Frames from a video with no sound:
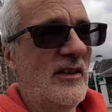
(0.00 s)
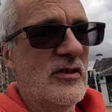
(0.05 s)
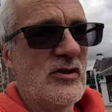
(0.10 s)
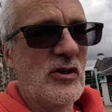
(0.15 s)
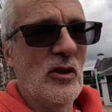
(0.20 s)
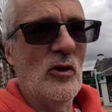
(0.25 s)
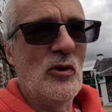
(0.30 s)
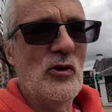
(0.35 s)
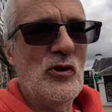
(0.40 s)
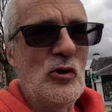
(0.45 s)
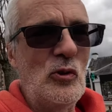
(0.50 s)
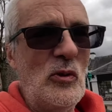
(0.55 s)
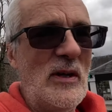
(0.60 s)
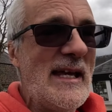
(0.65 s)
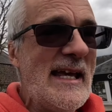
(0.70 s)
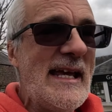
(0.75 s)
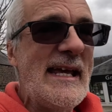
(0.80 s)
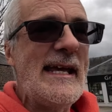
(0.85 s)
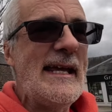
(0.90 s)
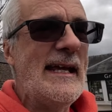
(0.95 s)
there's also
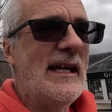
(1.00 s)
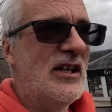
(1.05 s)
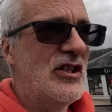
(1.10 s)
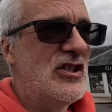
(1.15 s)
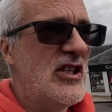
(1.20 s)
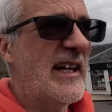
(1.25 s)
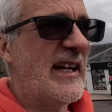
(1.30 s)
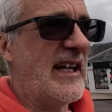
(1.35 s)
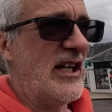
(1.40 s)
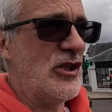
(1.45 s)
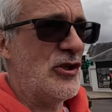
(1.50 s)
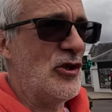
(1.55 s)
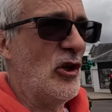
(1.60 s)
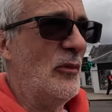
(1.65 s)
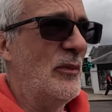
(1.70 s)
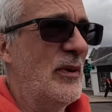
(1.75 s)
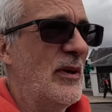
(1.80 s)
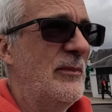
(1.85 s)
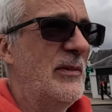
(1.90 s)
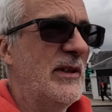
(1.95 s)
a charity
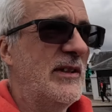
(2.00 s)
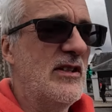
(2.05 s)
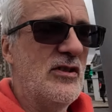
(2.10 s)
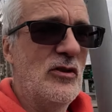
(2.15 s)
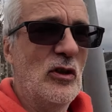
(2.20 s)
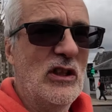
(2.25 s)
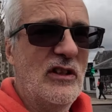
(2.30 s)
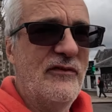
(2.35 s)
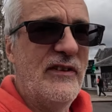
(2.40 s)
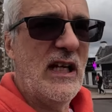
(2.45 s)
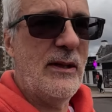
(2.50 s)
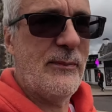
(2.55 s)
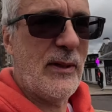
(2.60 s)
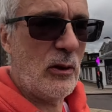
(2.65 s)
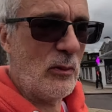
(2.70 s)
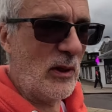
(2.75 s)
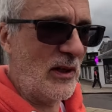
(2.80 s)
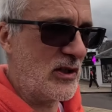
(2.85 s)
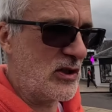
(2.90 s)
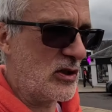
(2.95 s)
shop but it's not a very
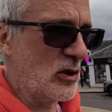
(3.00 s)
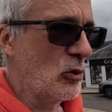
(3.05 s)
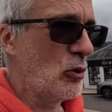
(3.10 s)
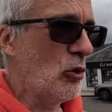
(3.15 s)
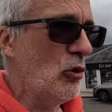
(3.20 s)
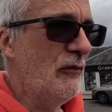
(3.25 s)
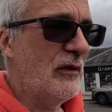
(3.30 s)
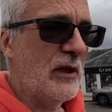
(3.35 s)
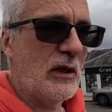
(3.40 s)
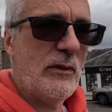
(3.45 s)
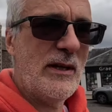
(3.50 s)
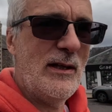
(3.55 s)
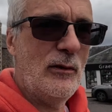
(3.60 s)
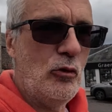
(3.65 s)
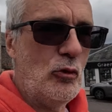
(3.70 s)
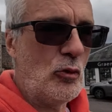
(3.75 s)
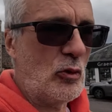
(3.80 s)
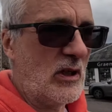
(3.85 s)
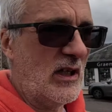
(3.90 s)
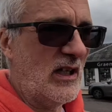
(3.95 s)
big one so I'll go for a wee
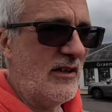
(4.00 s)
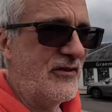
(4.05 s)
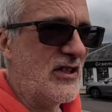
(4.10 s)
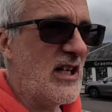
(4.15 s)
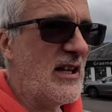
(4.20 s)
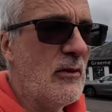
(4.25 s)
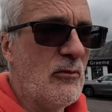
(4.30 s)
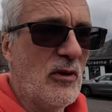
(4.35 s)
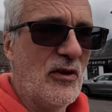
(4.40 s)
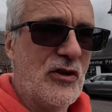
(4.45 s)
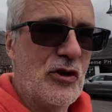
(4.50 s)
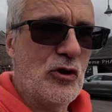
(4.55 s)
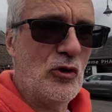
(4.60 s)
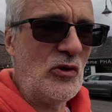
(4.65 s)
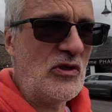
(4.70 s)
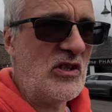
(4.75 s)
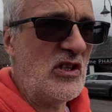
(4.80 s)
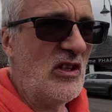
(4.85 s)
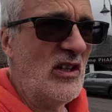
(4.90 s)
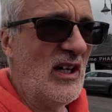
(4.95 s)
look and if there's anything worth
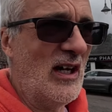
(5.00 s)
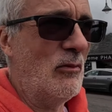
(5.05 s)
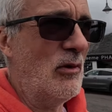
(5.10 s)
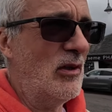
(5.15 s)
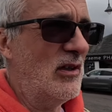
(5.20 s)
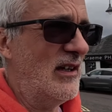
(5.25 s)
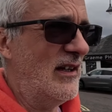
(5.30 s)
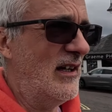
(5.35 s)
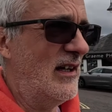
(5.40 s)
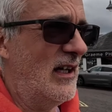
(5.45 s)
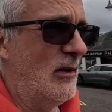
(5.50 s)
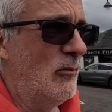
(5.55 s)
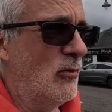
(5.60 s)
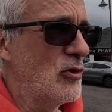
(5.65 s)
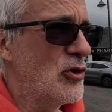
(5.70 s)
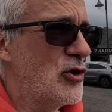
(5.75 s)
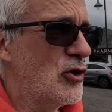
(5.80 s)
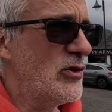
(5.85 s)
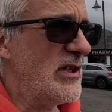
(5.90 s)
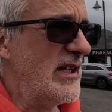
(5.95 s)
showing you I will, uh, I
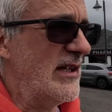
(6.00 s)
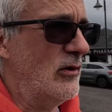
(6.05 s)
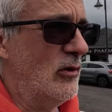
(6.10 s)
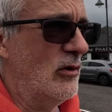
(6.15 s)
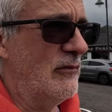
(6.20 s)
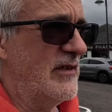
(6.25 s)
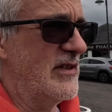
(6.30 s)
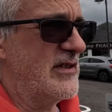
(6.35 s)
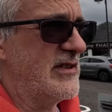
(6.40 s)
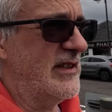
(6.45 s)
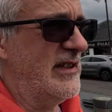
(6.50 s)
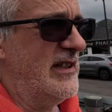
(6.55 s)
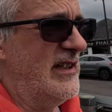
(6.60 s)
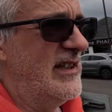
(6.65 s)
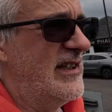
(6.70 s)
will show you obviously.